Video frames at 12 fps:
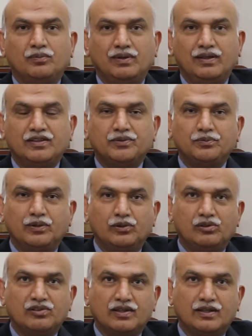Malik Ajmal
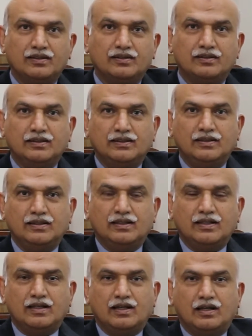
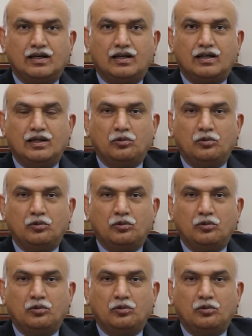Gulzar.